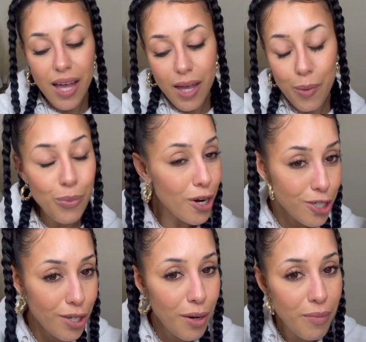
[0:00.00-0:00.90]
brush
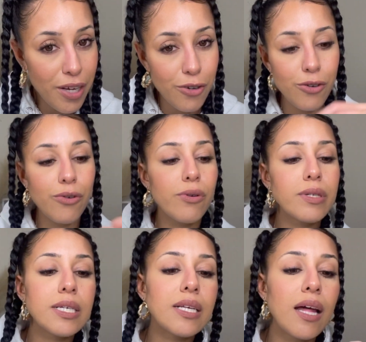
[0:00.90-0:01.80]
it on my cuticles
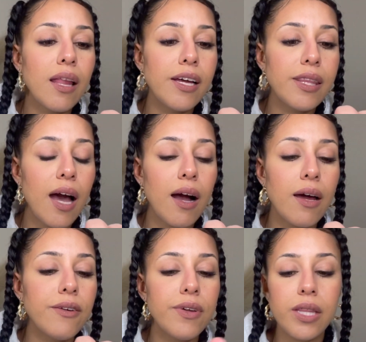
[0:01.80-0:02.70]
because I like that
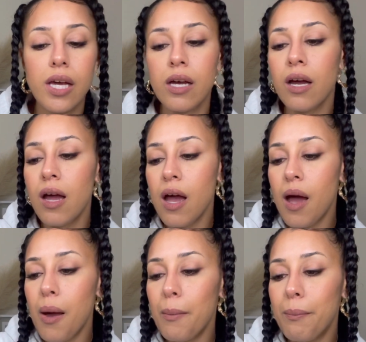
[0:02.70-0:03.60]
kind of a thing.
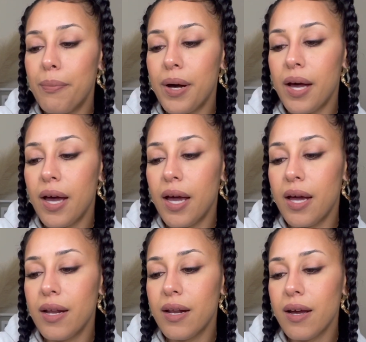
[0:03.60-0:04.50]

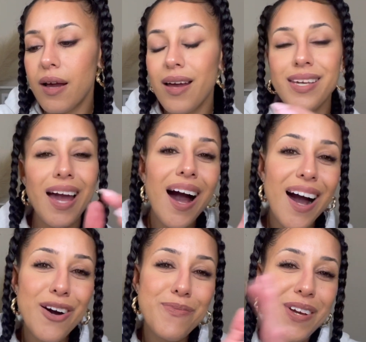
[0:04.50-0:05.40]
But yeah,
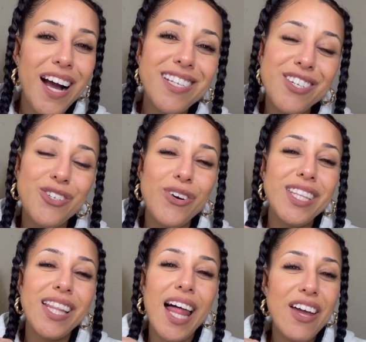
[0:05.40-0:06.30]
I hope you guys enjoyed
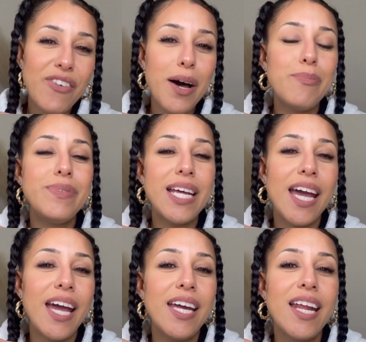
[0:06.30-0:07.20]
the life
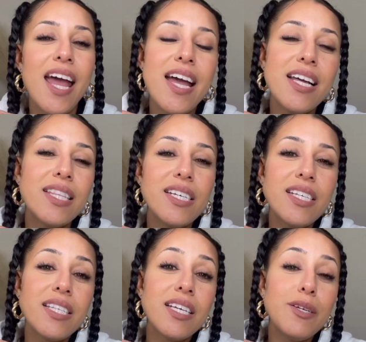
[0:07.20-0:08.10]
update. This
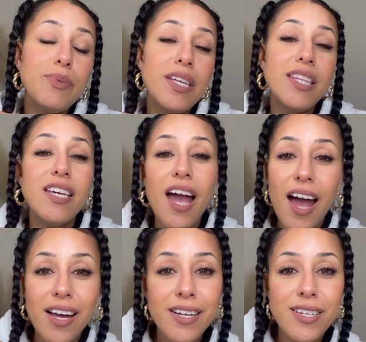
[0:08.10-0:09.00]
is going to be the
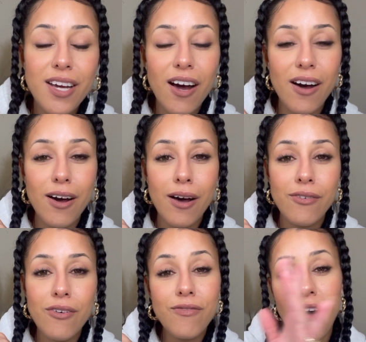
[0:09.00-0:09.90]
end
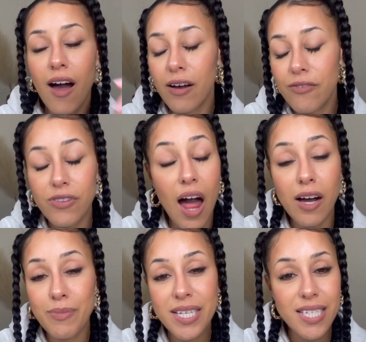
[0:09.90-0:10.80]
of
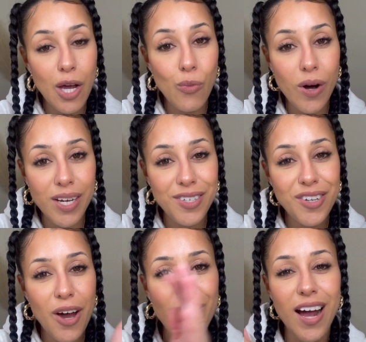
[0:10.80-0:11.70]
Vlogmas Day 1,
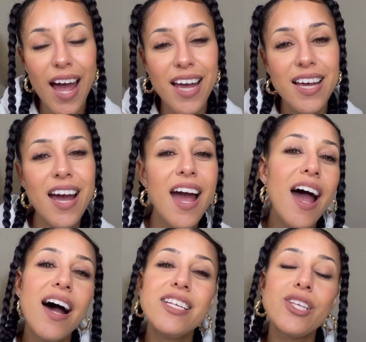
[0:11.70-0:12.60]
okay?
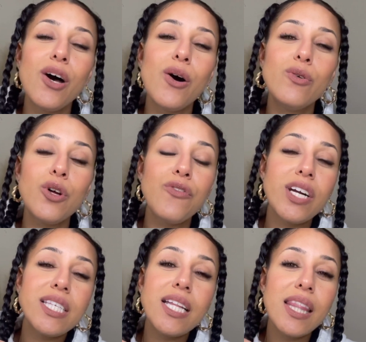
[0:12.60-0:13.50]
So don't
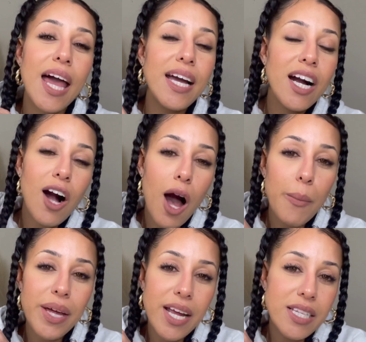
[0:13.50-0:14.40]
forget to like,
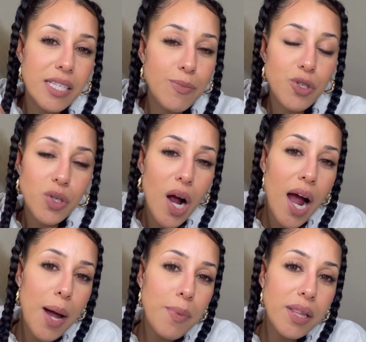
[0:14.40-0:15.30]
comment, and
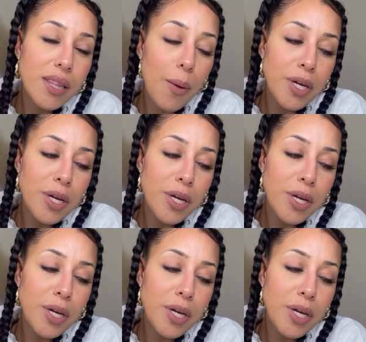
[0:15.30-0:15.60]
subscribe. Let me